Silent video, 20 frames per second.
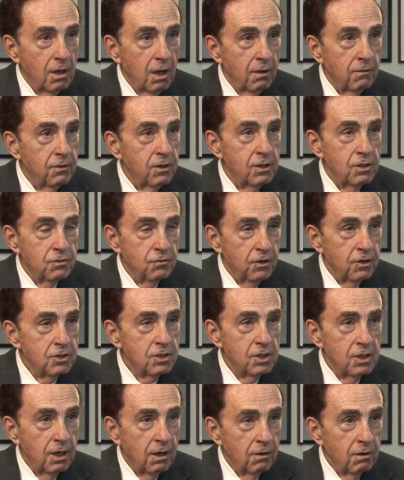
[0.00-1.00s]
of these
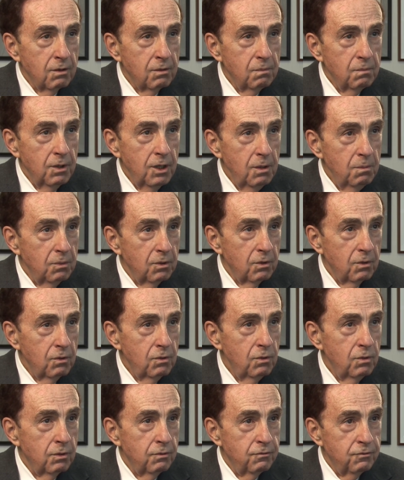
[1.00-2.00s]
visionary people
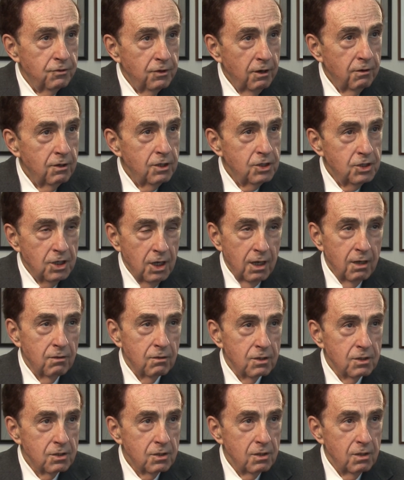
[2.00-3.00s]
who are very
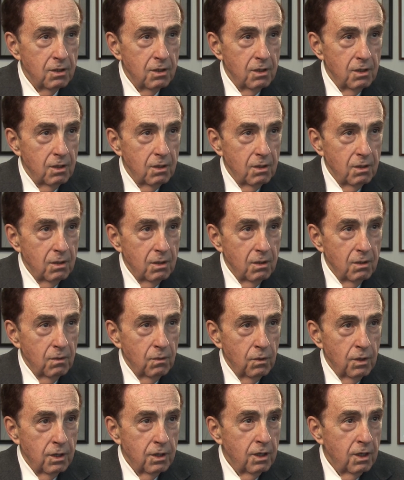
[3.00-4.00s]
generous
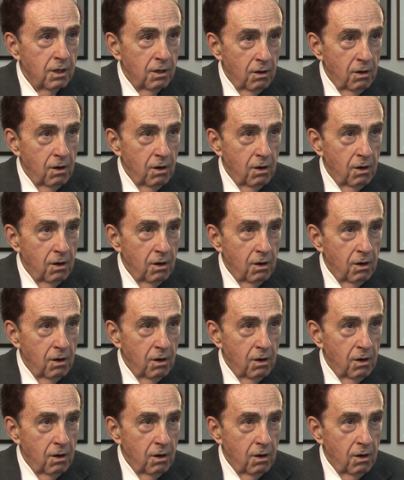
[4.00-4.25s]
with their